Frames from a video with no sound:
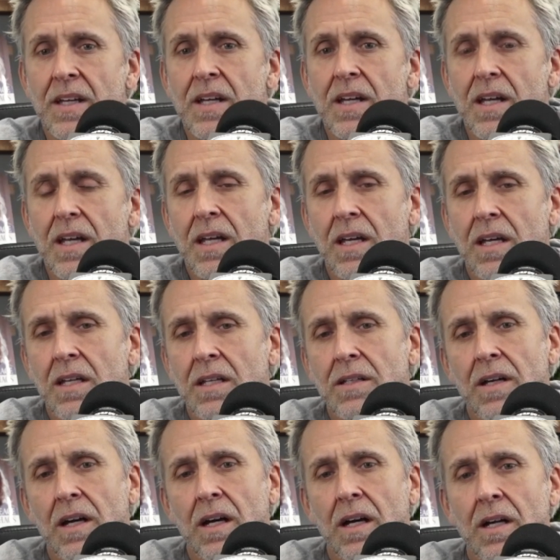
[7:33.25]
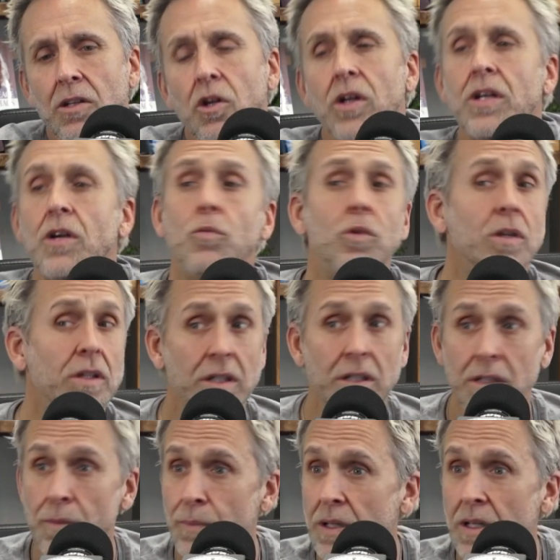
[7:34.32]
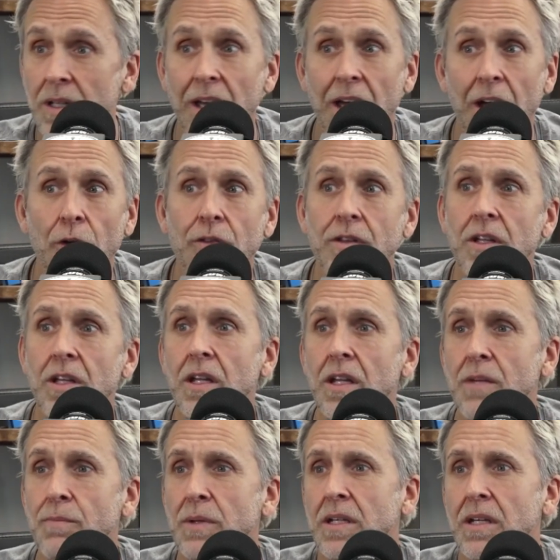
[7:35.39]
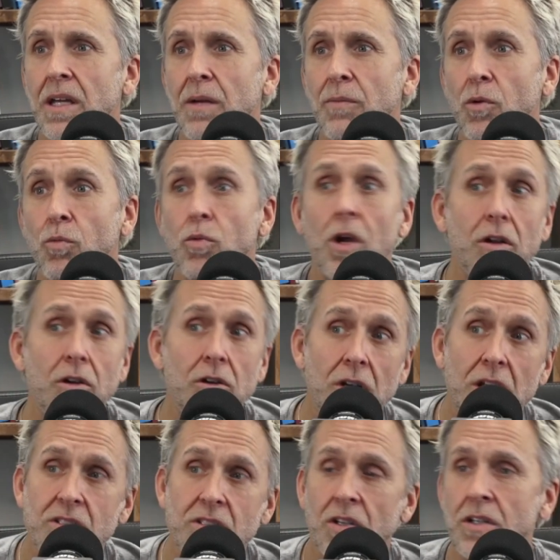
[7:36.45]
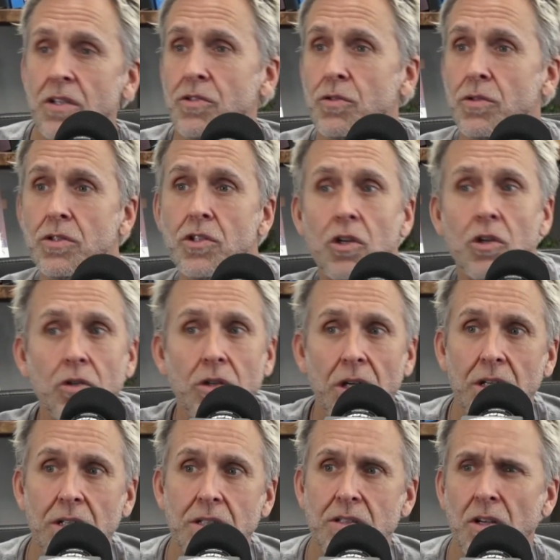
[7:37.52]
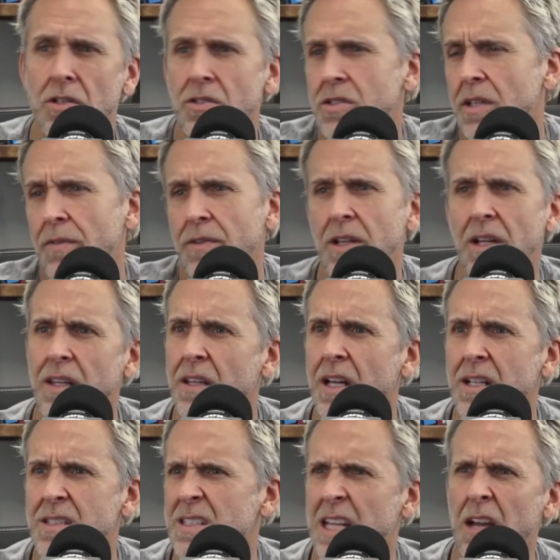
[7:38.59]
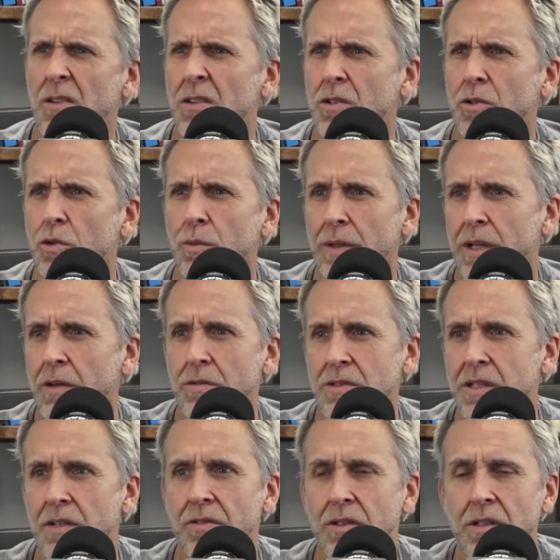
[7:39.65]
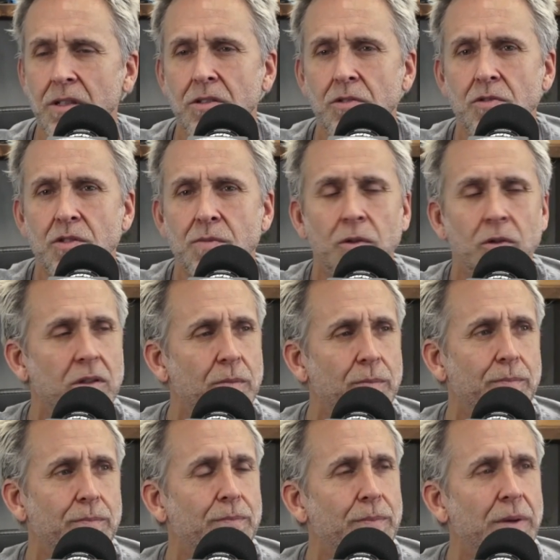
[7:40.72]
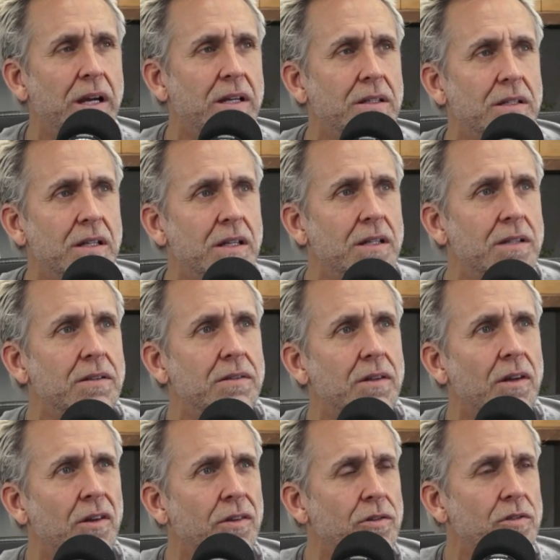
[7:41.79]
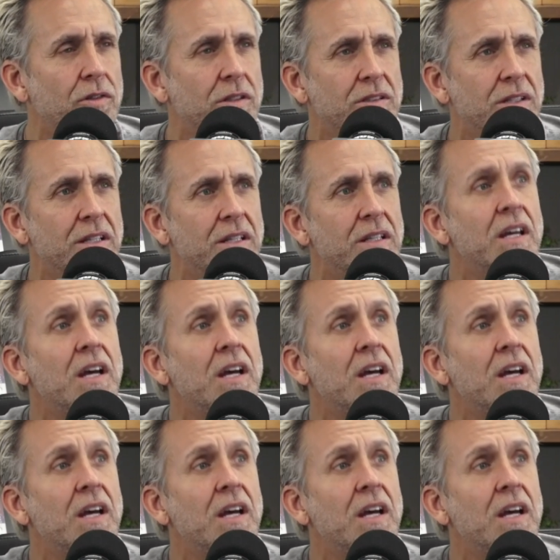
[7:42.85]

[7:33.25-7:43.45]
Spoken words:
And, I got really into being healthy, and I became a runner, and I started doing yoga. It's all stuff that I thought sounded cool, but I was never going to do, smoking a pack a day and all the drugs I did.